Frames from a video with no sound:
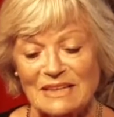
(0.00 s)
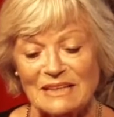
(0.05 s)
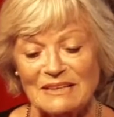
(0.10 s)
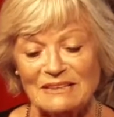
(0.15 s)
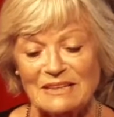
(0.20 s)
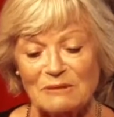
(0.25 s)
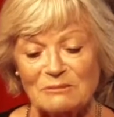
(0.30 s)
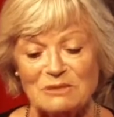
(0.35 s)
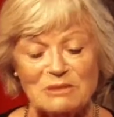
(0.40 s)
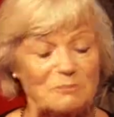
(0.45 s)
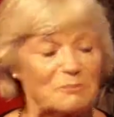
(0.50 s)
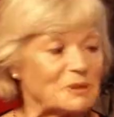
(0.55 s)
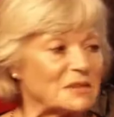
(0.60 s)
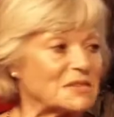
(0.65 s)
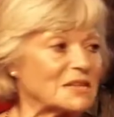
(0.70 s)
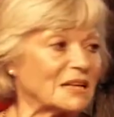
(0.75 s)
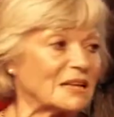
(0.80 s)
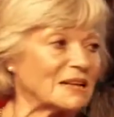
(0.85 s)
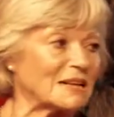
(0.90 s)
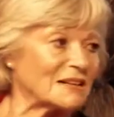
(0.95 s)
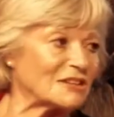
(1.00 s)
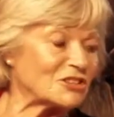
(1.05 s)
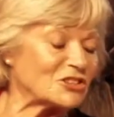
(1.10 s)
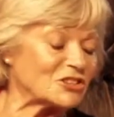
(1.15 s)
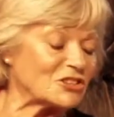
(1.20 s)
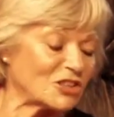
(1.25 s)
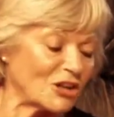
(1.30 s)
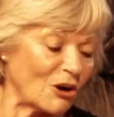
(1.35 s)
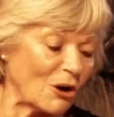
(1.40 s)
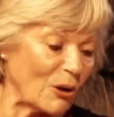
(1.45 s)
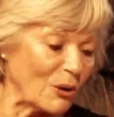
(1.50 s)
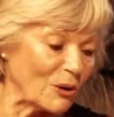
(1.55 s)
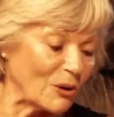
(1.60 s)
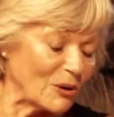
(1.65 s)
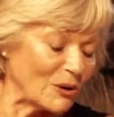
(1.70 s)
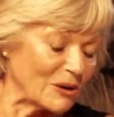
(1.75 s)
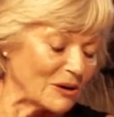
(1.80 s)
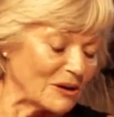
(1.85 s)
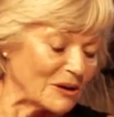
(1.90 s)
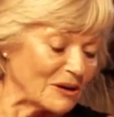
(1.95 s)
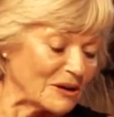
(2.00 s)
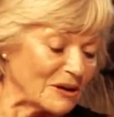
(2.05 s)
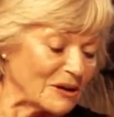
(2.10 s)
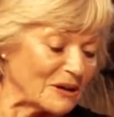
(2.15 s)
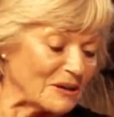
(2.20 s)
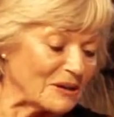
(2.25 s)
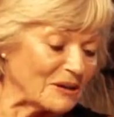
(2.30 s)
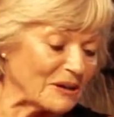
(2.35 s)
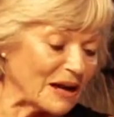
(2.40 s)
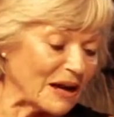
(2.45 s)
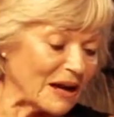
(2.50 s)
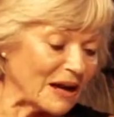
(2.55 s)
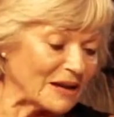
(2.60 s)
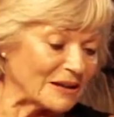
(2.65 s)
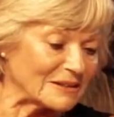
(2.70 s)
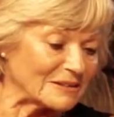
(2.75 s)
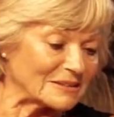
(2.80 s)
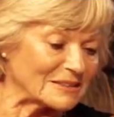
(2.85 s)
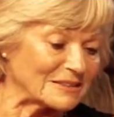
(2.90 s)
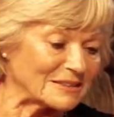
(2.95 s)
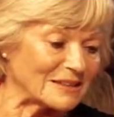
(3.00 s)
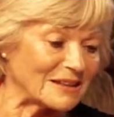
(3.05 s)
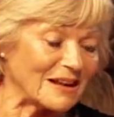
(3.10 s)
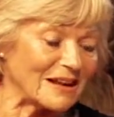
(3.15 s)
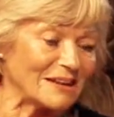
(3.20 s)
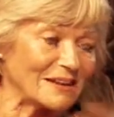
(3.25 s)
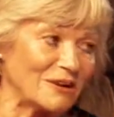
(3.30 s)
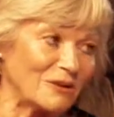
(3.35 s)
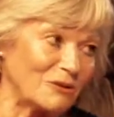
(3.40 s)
there was a particular show that I know